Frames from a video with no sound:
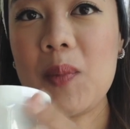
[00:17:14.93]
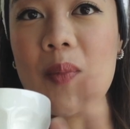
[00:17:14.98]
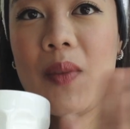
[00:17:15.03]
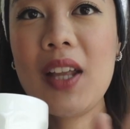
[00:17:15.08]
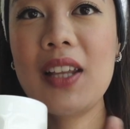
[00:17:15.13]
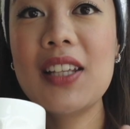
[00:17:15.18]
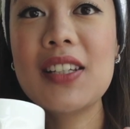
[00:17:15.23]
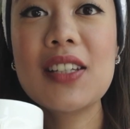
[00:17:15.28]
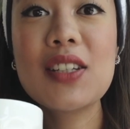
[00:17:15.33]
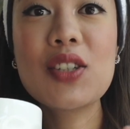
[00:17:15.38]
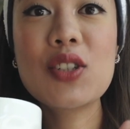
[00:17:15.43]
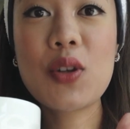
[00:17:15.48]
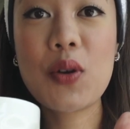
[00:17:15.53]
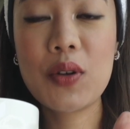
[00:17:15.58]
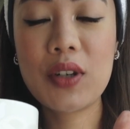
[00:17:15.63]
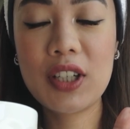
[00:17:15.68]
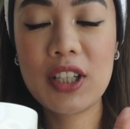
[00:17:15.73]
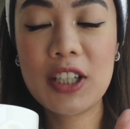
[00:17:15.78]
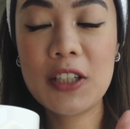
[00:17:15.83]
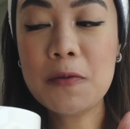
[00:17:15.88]
This is so
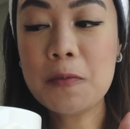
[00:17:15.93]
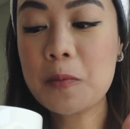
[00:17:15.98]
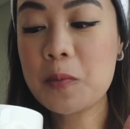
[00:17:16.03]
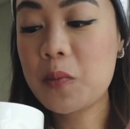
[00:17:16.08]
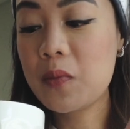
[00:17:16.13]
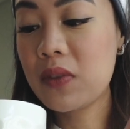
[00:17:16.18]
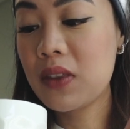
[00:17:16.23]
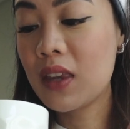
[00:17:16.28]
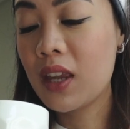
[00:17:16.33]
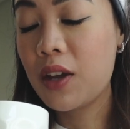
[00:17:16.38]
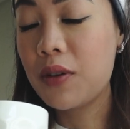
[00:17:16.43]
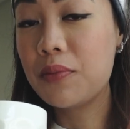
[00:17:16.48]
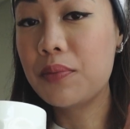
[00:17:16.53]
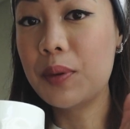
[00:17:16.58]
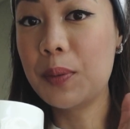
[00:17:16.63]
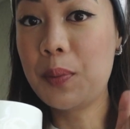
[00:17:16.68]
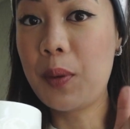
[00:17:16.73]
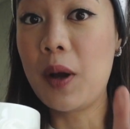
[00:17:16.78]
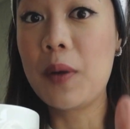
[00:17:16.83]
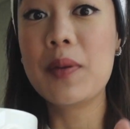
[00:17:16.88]
good,
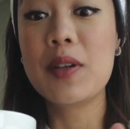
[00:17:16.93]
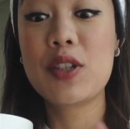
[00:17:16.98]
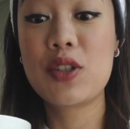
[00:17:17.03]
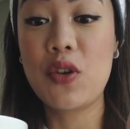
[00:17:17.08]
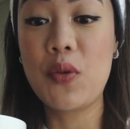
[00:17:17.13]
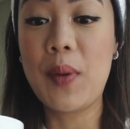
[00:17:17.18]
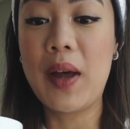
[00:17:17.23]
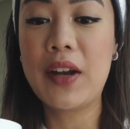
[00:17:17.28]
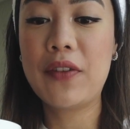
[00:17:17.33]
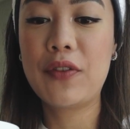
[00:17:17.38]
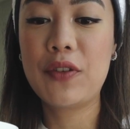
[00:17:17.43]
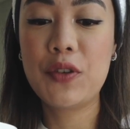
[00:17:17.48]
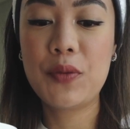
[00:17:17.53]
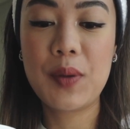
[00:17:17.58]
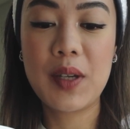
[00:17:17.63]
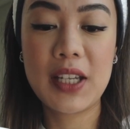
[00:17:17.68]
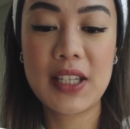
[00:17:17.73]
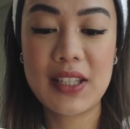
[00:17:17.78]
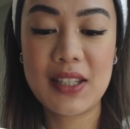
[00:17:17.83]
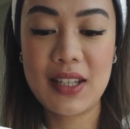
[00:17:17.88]
but probably so bad for you
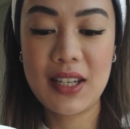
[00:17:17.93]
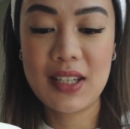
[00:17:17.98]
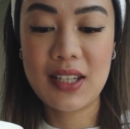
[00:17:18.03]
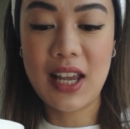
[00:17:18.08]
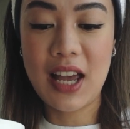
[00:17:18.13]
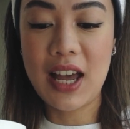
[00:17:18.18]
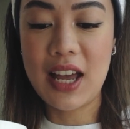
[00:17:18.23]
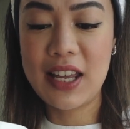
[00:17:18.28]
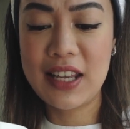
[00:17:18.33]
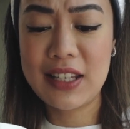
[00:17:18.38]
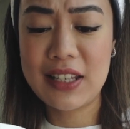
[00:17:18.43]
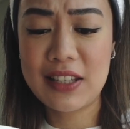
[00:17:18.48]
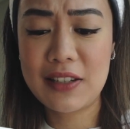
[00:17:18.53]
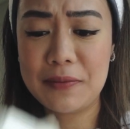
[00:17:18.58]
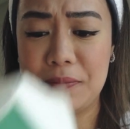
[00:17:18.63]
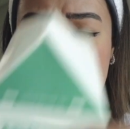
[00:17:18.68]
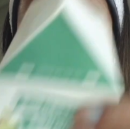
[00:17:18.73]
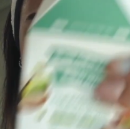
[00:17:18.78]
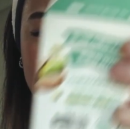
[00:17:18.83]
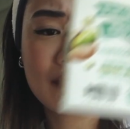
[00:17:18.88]
because this has
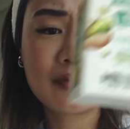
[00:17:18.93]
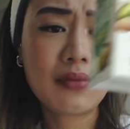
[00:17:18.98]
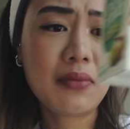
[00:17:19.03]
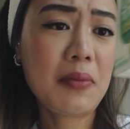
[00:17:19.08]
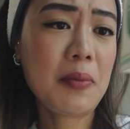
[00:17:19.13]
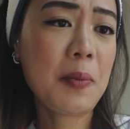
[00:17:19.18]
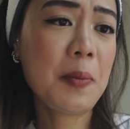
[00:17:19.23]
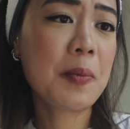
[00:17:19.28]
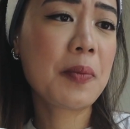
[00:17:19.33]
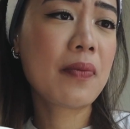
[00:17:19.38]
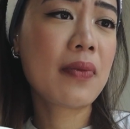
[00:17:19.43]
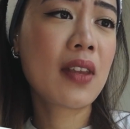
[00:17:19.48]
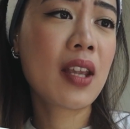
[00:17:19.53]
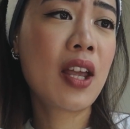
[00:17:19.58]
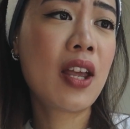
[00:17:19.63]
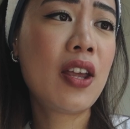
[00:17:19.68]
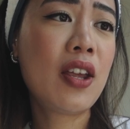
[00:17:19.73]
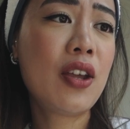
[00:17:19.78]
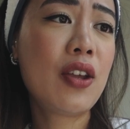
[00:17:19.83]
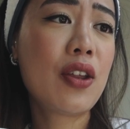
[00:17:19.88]

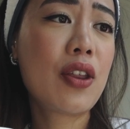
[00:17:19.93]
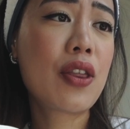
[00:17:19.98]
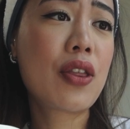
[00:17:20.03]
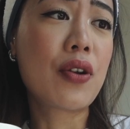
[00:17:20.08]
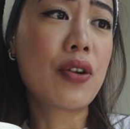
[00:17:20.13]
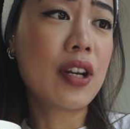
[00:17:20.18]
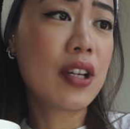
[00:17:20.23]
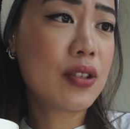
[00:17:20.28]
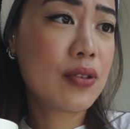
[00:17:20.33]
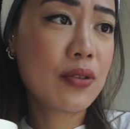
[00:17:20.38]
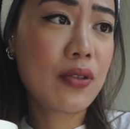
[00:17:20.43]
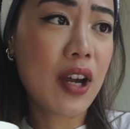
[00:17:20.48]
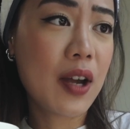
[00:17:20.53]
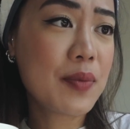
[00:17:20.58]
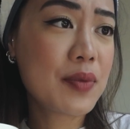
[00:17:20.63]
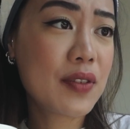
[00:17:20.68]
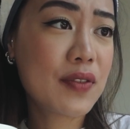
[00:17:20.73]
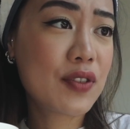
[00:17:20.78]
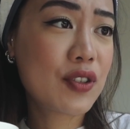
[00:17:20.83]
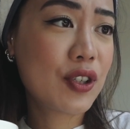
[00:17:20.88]
32
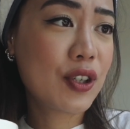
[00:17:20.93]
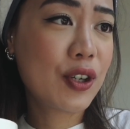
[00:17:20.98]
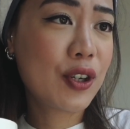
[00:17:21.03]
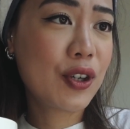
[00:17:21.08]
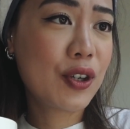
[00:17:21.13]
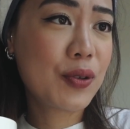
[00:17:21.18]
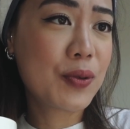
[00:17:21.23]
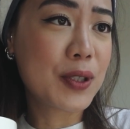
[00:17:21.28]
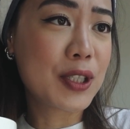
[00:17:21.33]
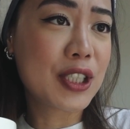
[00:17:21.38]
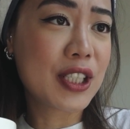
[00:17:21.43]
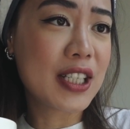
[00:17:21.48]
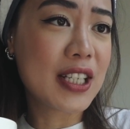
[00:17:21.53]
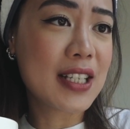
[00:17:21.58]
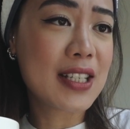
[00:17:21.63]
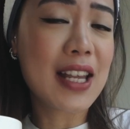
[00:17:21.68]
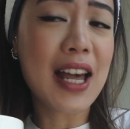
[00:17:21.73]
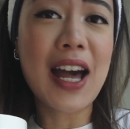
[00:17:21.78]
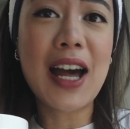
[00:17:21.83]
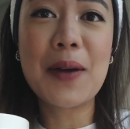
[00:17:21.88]
grams of sugar, which
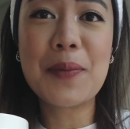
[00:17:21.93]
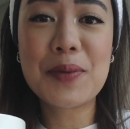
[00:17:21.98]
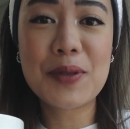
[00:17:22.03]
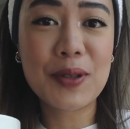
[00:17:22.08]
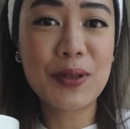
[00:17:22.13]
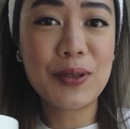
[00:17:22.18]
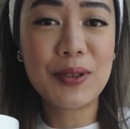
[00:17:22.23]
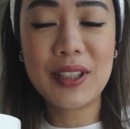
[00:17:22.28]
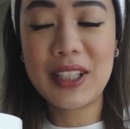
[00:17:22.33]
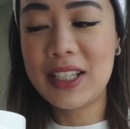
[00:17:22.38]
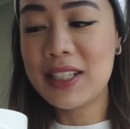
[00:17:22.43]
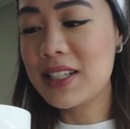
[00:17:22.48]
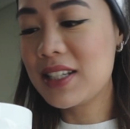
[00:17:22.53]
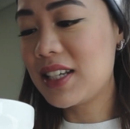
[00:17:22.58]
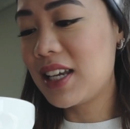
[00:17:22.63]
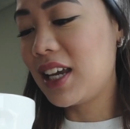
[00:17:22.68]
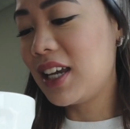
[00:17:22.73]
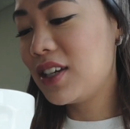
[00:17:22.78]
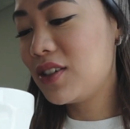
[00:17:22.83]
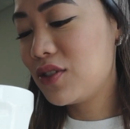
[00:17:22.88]
is absolutely
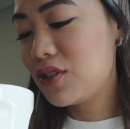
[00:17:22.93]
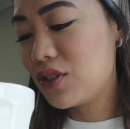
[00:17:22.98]
insane.